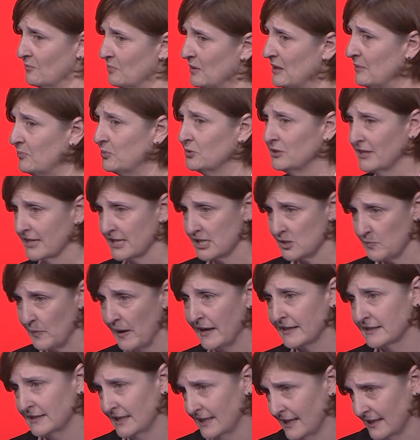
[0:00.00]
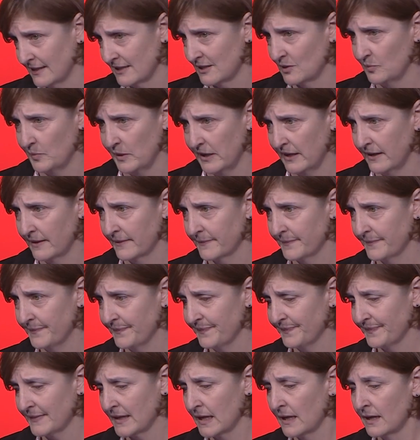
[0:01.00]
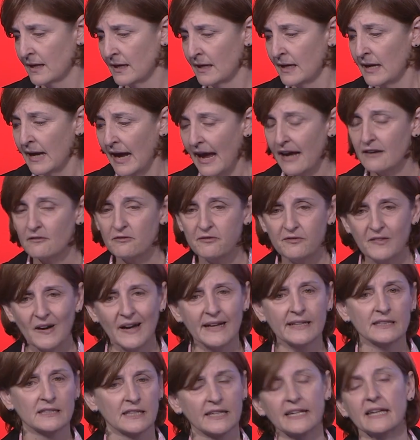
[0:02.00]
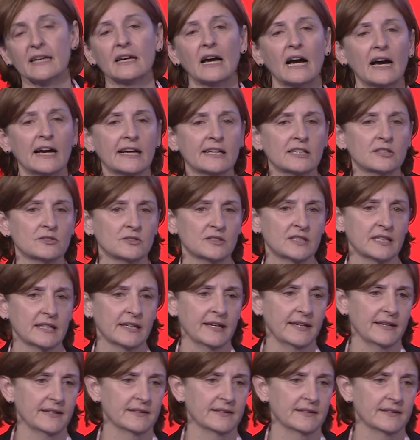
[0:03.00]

people expected it to be. And finally, IoT.